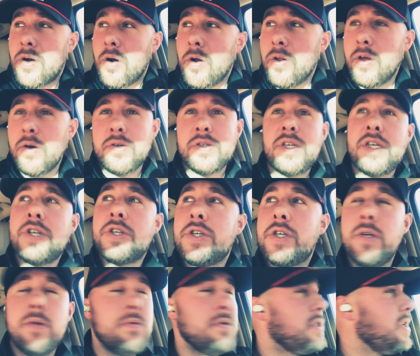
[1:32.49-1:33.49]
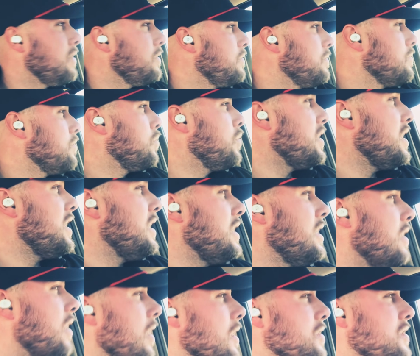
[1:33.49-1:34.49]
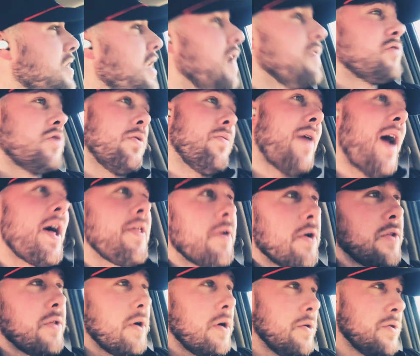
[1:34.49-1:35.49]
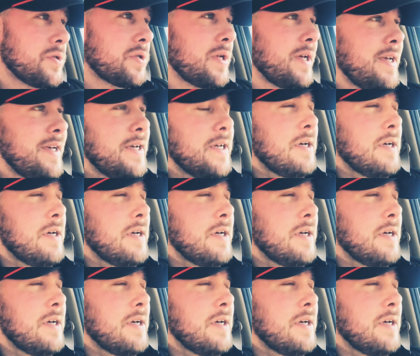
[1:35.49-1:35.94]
or those issues that we ourselves, or rather those